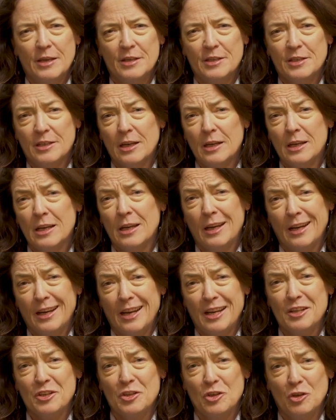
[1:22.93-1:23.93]
Studying at
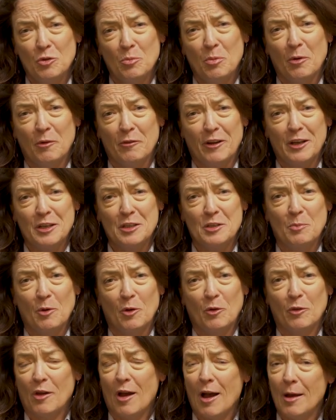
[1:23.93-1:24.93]
ASU provides
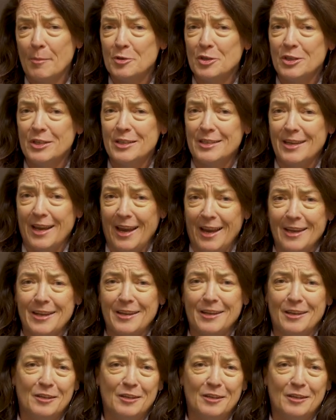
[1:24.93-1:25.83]
both options and